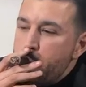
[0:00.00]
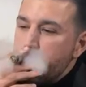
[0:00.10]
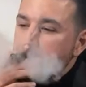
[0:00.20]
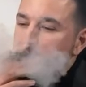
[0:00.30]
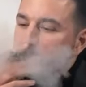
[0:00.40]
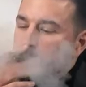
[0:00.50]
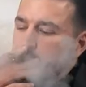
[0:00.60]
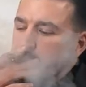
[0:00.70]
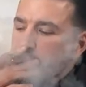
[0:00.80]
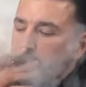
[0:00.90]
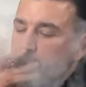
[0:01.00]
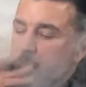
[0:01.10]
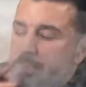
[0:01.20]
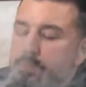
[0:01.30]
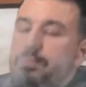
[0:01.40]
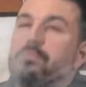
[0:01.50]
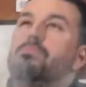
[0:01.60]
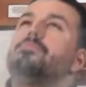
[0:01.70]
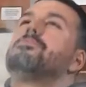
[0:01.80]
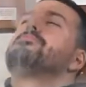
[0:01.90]

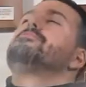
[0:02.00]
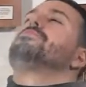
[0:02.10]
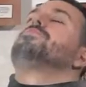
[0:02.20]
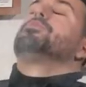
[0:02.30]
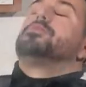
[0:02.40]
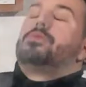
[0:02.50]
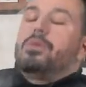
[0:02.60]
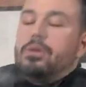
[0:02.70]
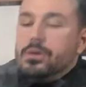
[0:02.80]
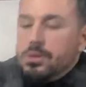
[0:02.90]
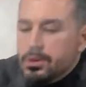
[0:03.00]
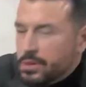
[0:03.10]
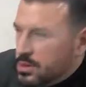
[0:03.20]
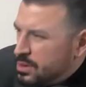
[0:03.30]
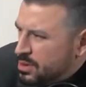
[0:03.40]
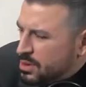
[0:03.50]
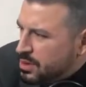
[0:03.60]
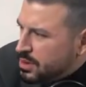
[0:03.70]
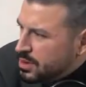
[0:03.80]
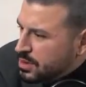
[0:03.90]

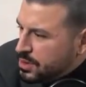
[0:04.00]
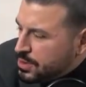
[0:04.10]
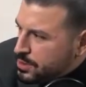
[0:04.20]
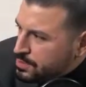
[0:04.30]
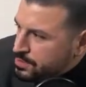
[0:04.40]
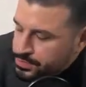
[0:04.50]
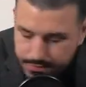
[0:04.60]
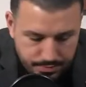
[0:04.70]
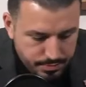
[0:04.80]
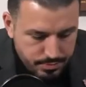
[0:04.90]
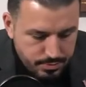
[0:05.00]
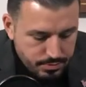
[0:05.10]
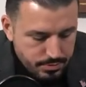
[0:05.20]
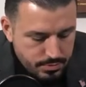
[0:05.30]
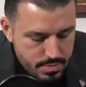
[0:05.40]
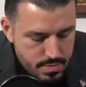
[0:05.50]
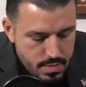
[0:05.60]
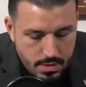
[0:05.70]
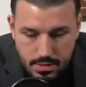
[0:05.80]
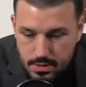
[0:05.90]

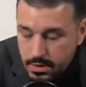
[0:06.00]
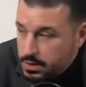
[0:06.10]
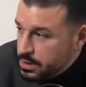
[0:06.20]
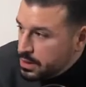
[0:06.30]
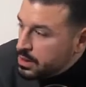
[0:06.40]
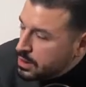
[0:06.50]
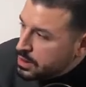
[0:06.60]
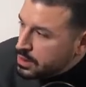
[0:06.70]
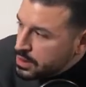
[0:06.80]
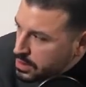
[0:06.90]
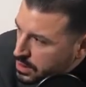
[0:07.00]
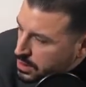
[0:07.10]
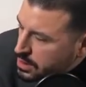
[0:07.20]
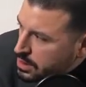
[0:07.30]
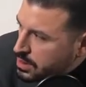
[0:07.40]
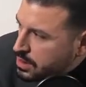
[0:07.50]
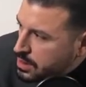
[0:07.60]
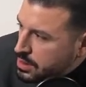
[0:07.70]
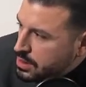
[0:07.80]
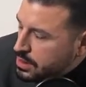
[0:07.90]
(silent)